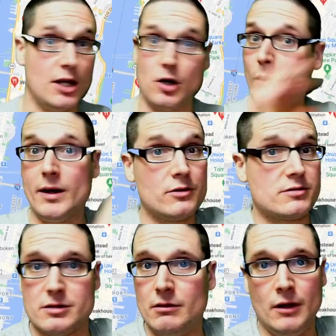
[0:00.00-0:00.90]
no one
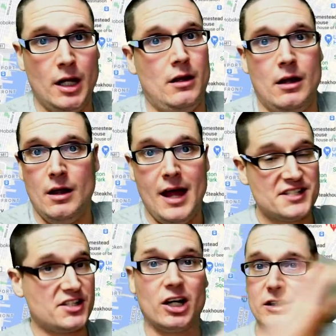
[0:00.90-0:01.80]
else has
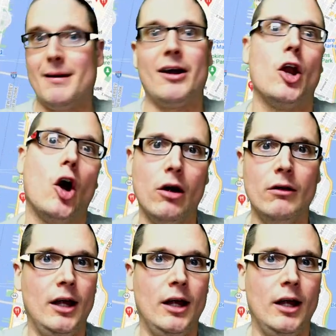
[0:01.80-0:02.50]
talked about at all.